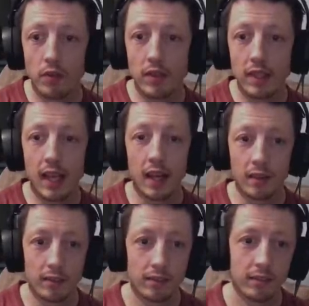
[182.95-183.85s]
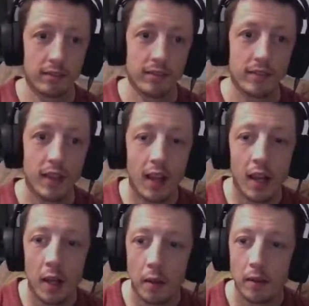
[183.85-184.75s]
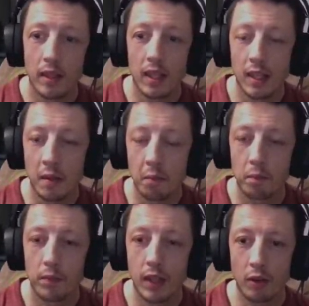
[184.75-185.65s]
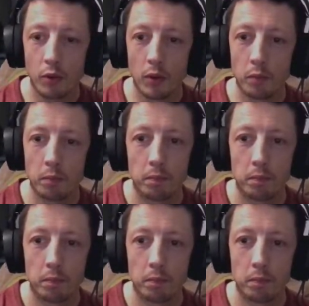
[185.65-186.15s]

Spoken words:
get the actual